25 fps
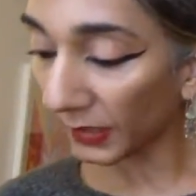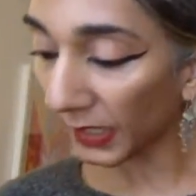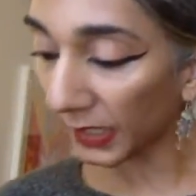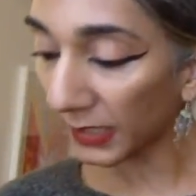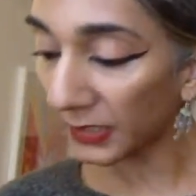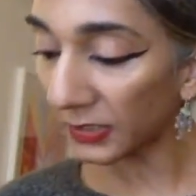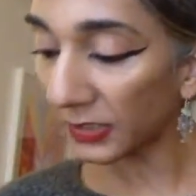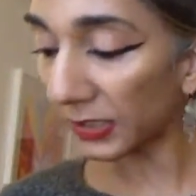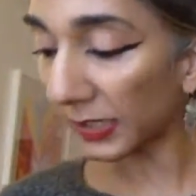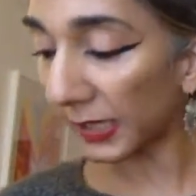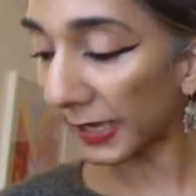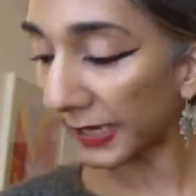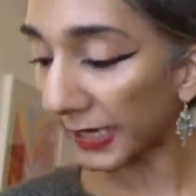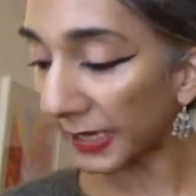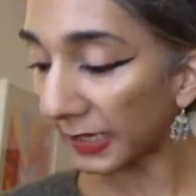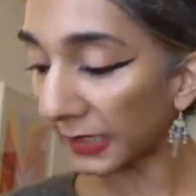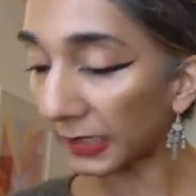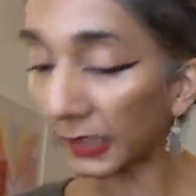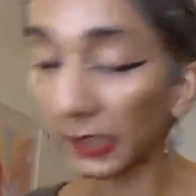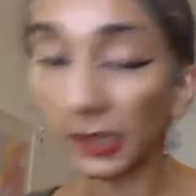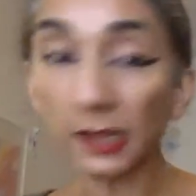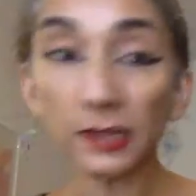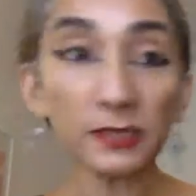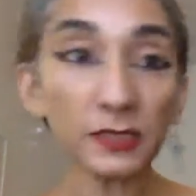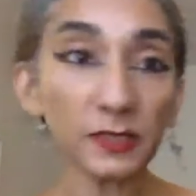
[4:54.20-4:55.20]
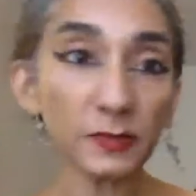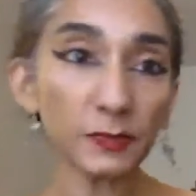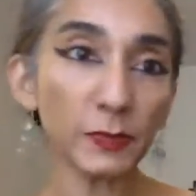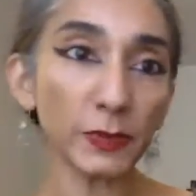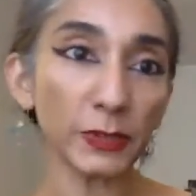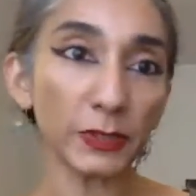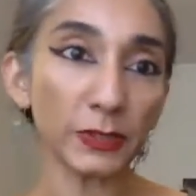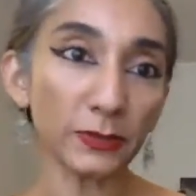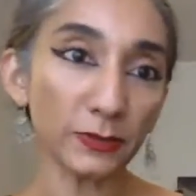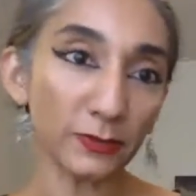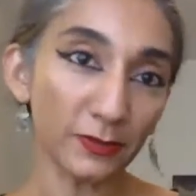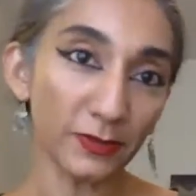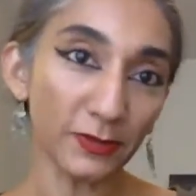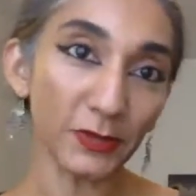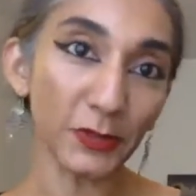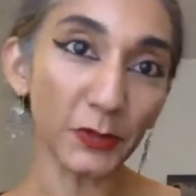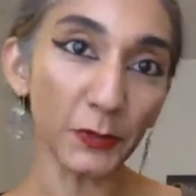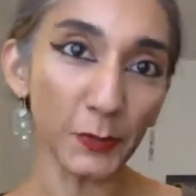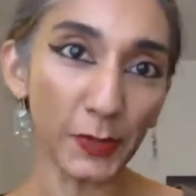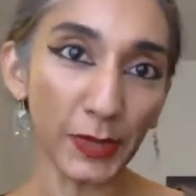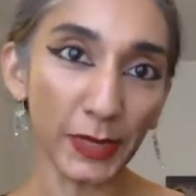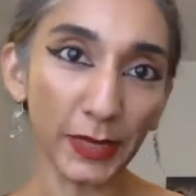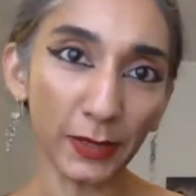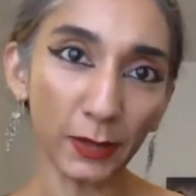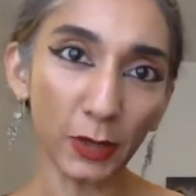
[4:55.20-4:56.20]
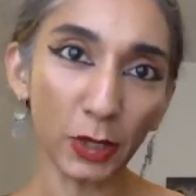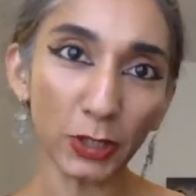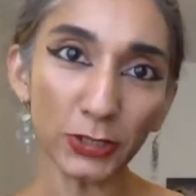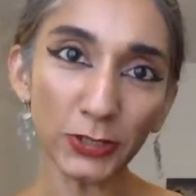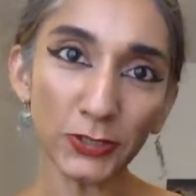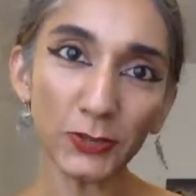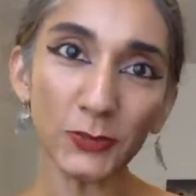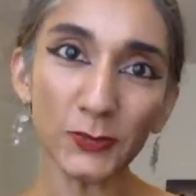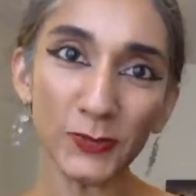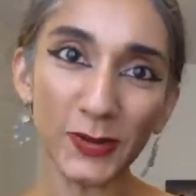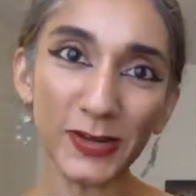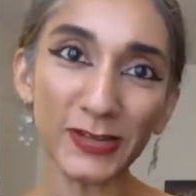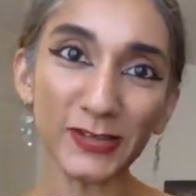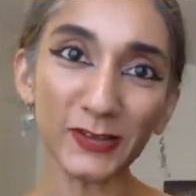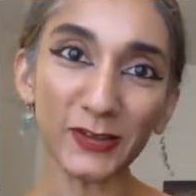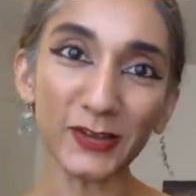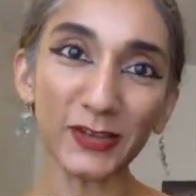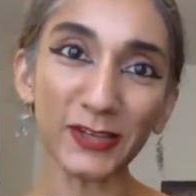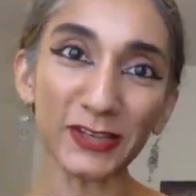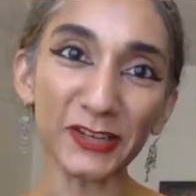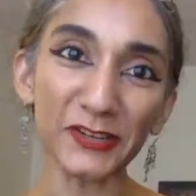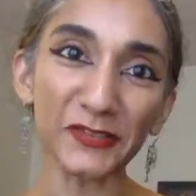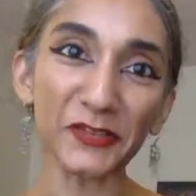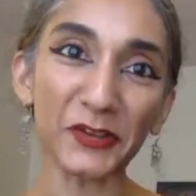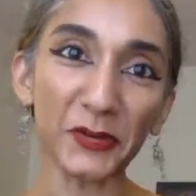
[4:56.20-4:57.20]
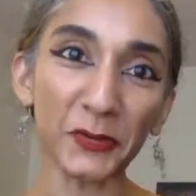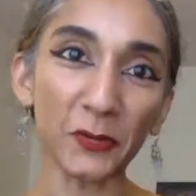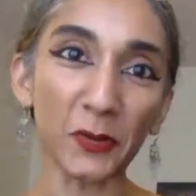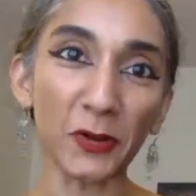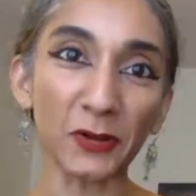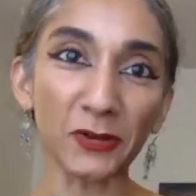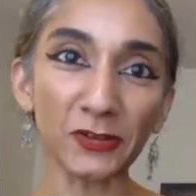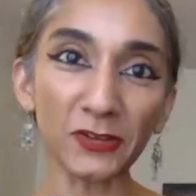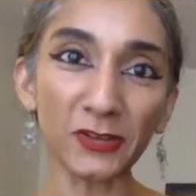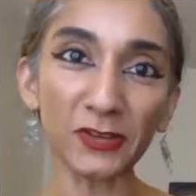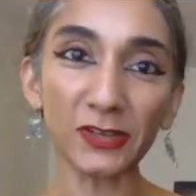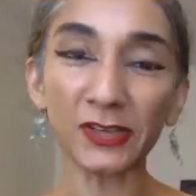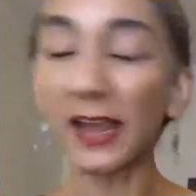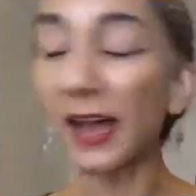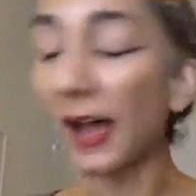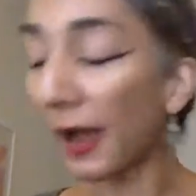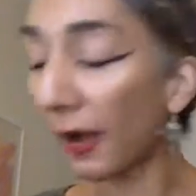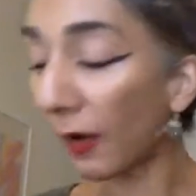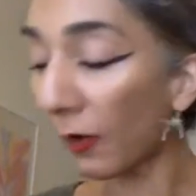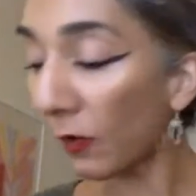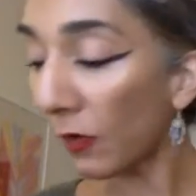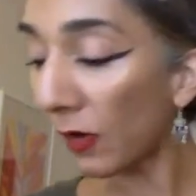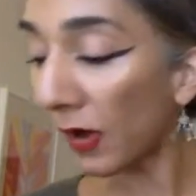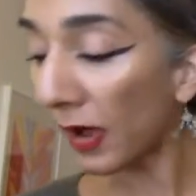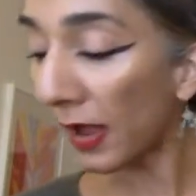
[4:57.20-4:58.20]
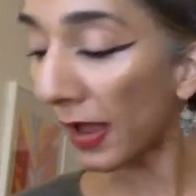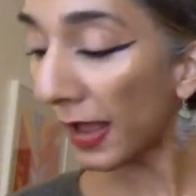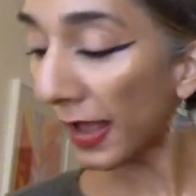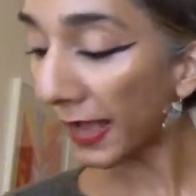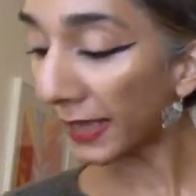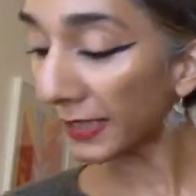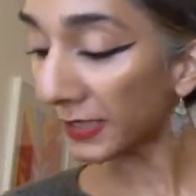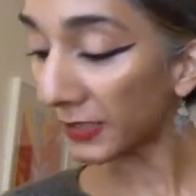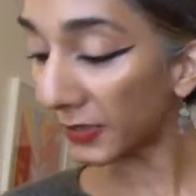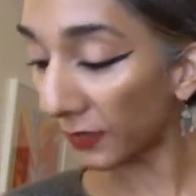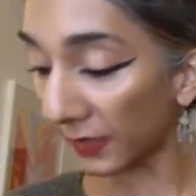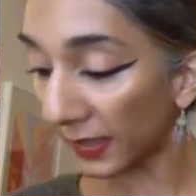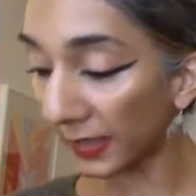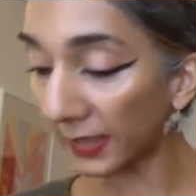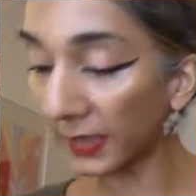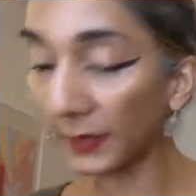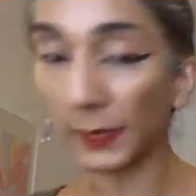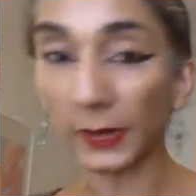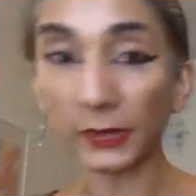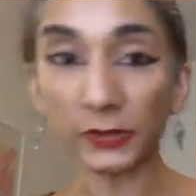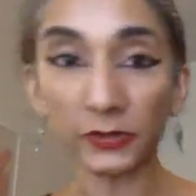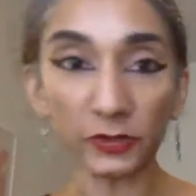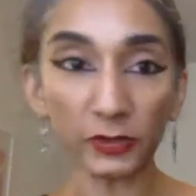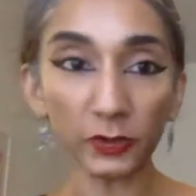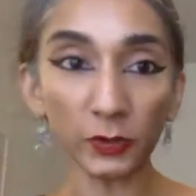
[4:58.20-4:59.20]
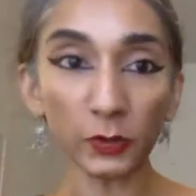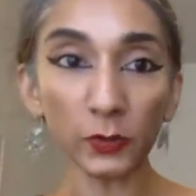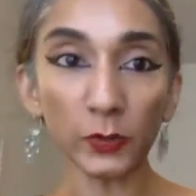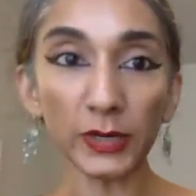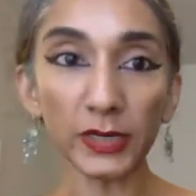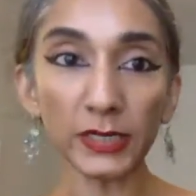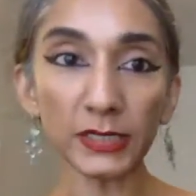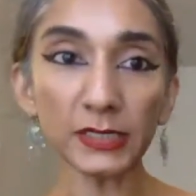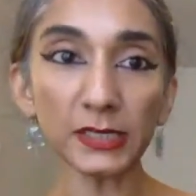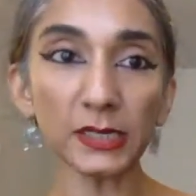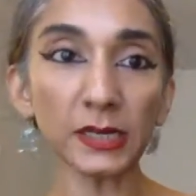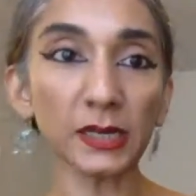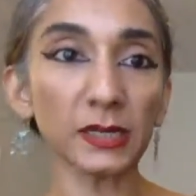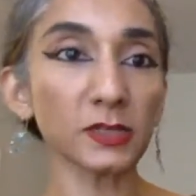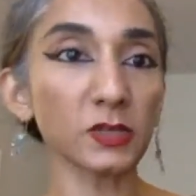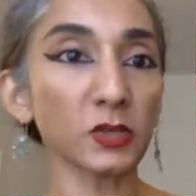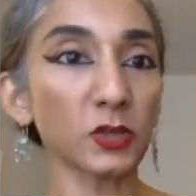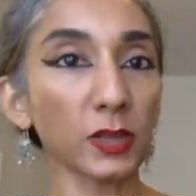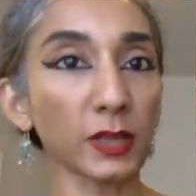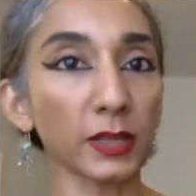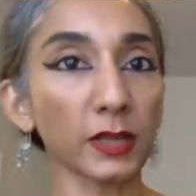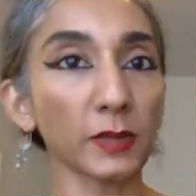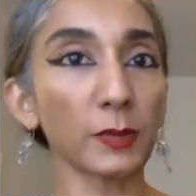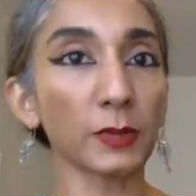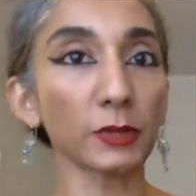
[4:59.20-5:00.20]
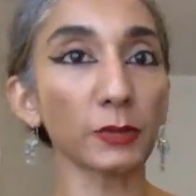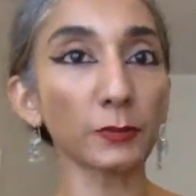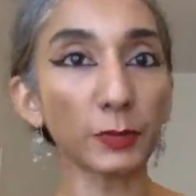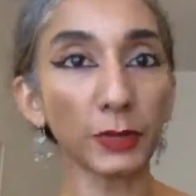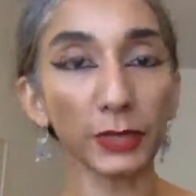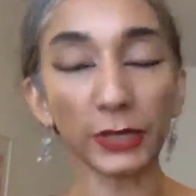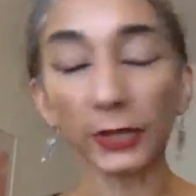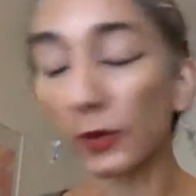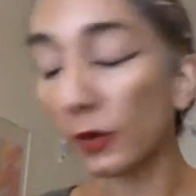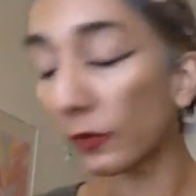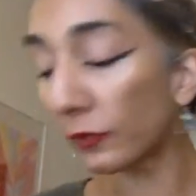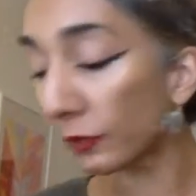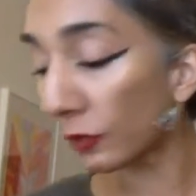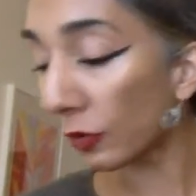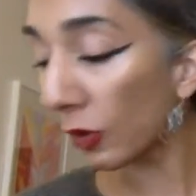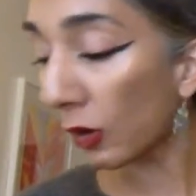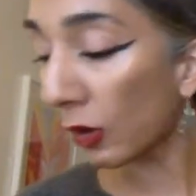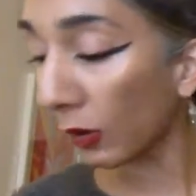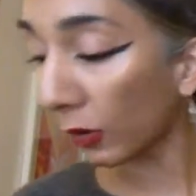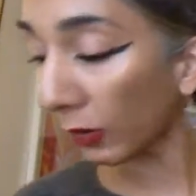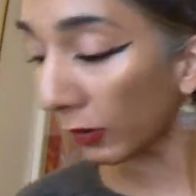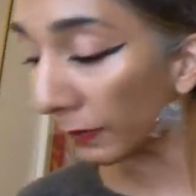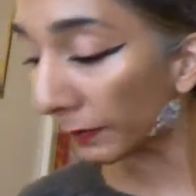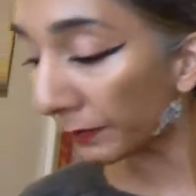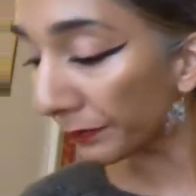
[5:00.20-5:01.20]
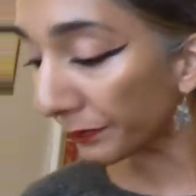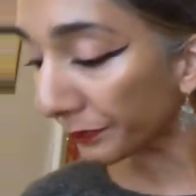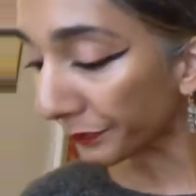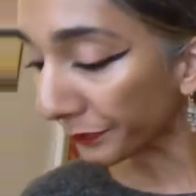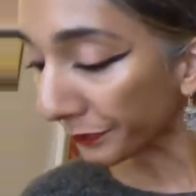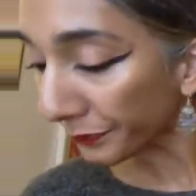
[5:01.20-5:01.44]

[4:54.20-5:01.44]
underline in class, but you may concentrate on it if you want now, as you think about your quiz and as you think about the play overall.